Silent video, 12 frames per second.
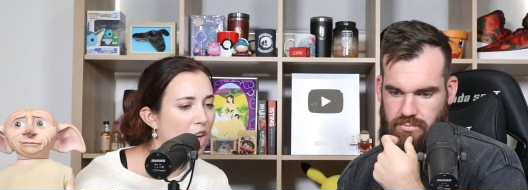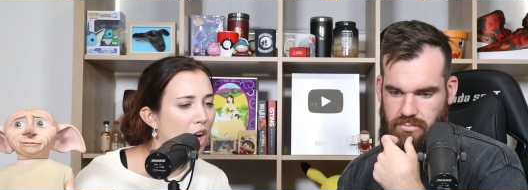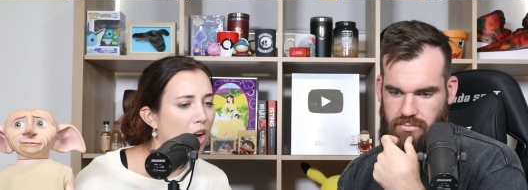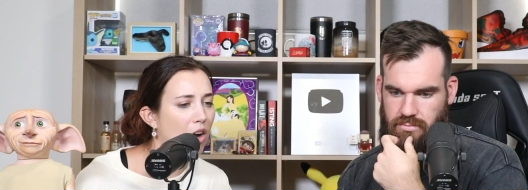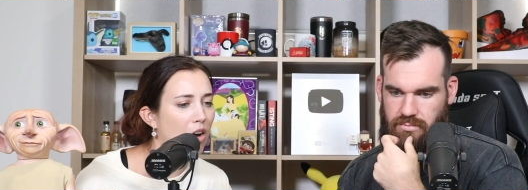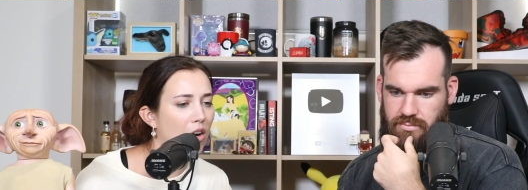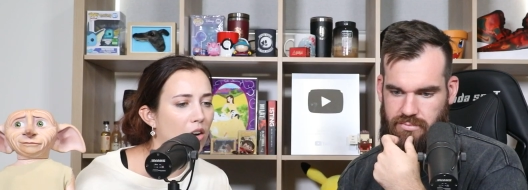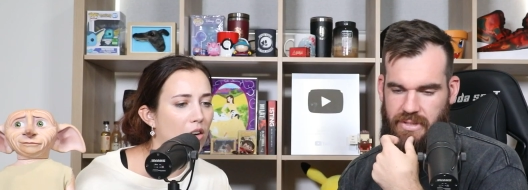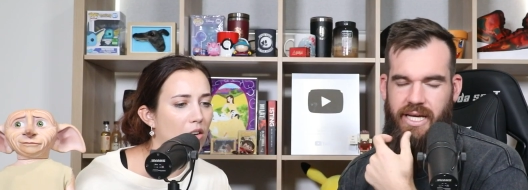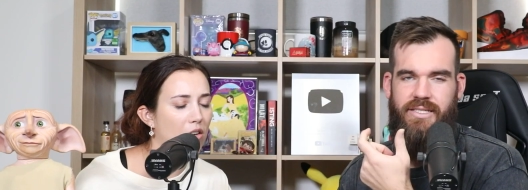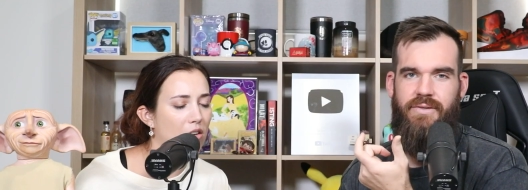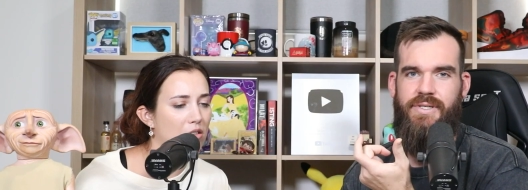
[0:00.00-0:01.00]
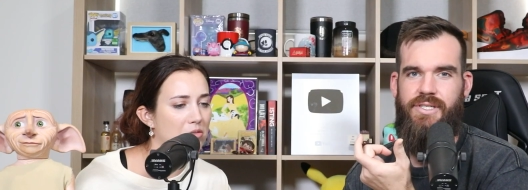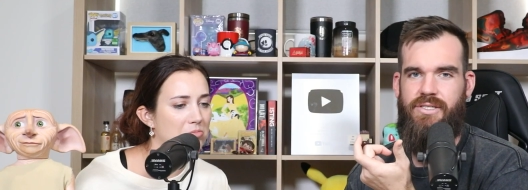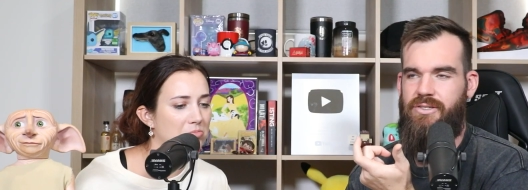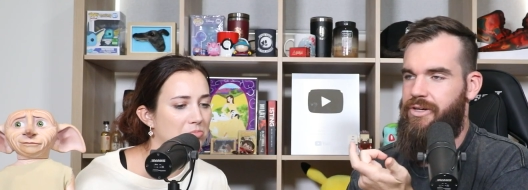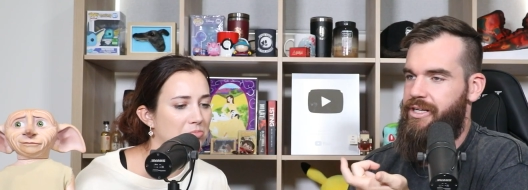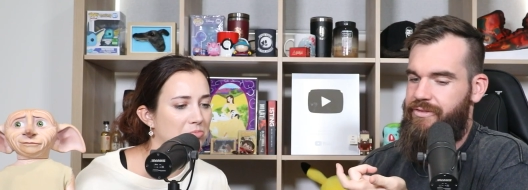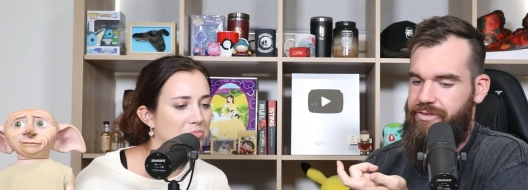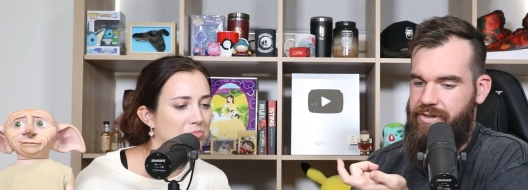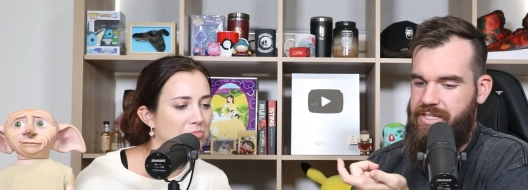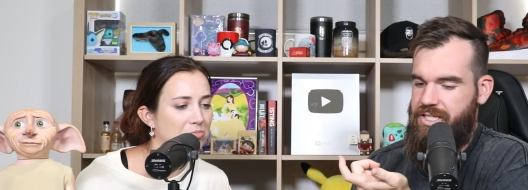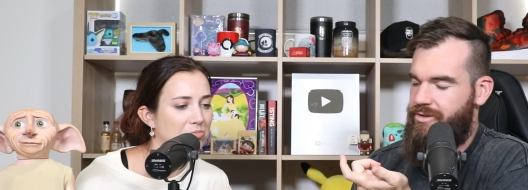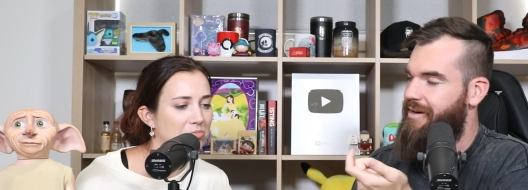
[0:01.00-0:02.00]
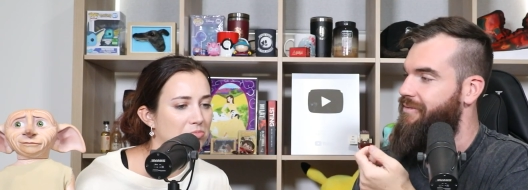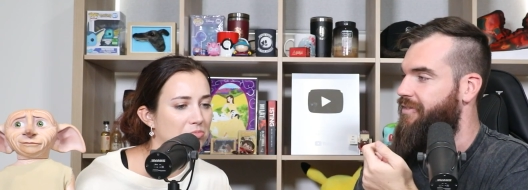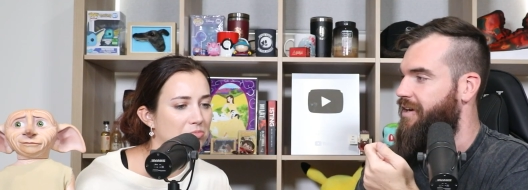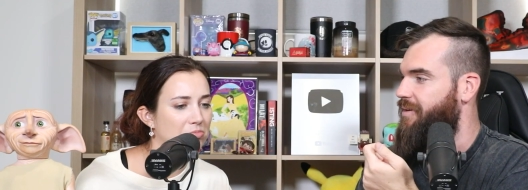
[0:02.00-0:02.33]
Speaker 1: Oh. Yeah, so he's just not in it for Instagram